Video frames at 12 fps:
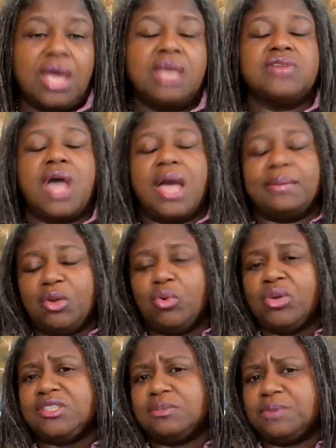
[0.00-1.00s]
So I'm
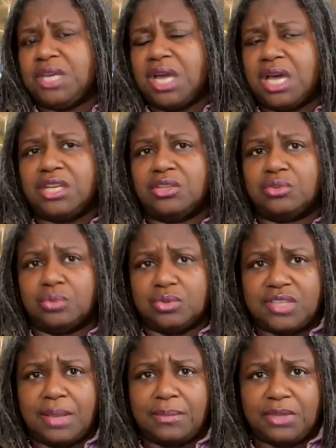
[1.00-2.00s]
going to be cutting through
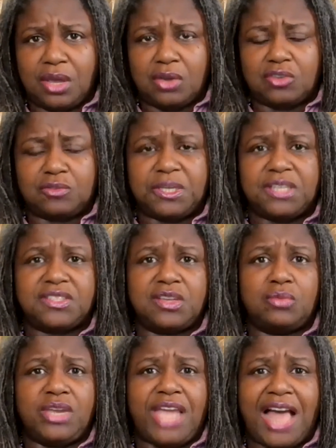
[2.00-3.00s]
some of those because
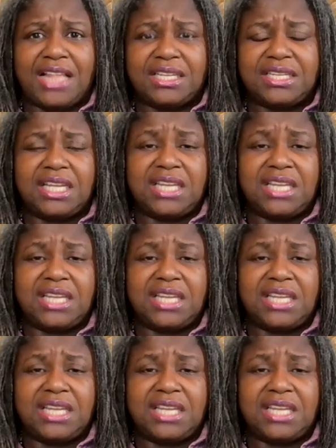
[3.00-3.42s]
in reality,